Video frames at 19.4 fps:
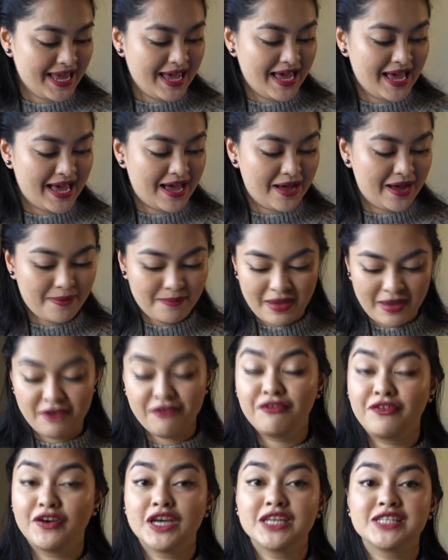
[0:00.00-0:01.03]
My
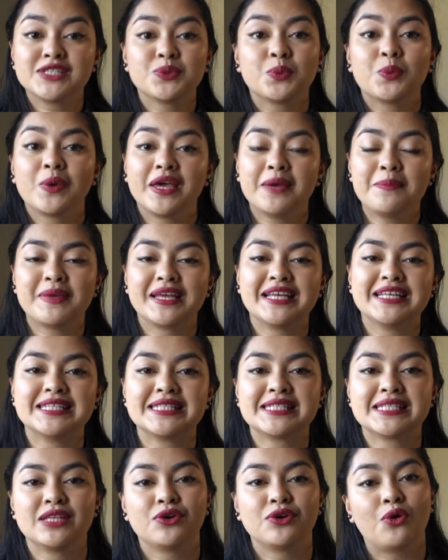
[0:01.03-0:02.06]
first whip
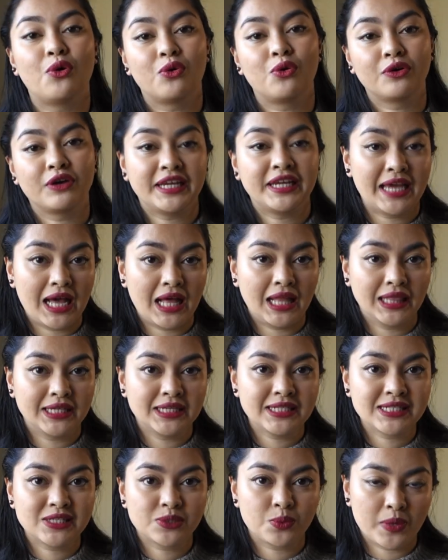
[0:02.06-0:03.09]
is the
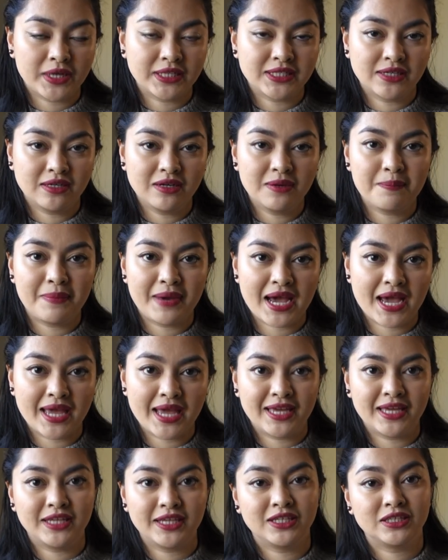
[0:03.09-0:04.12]
Aurealis sweater
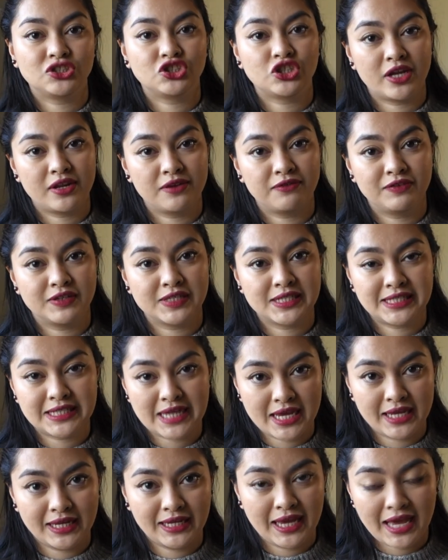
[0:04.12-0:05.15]
by Jennifer
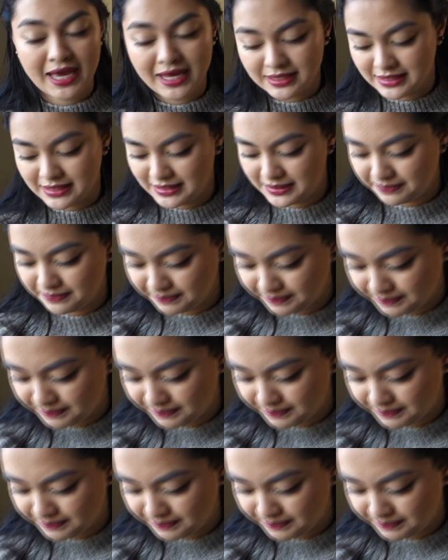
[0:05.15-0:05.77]
Steingass.